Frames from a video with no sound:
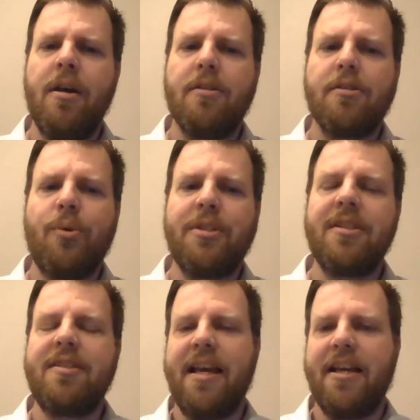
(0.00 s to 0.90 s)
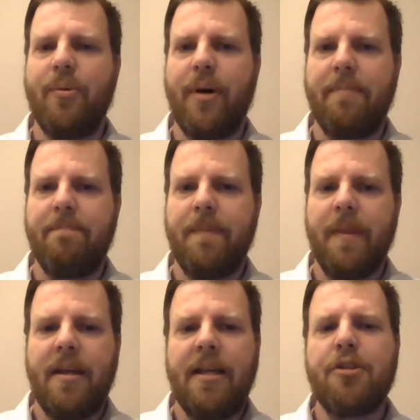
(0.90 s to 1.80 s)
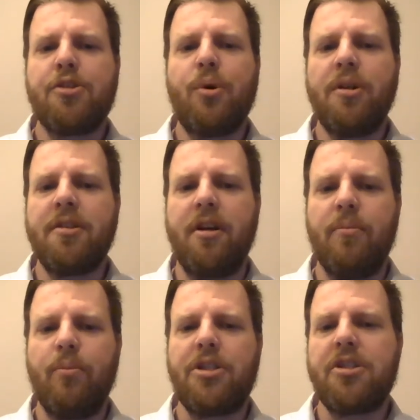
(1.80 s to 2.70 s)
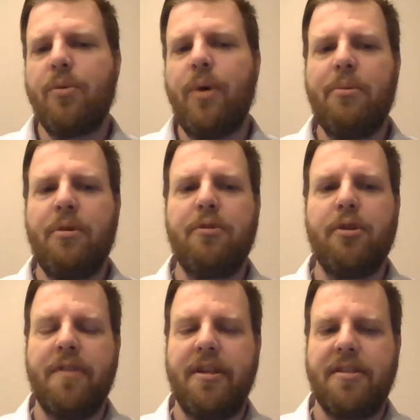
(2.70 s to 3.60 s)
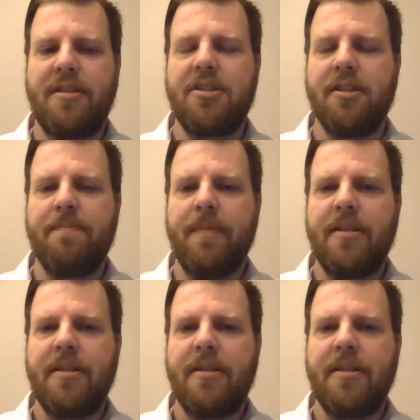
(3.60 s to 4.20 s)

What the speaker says: So what's the takeaway? In the short term, we should await review of the decision,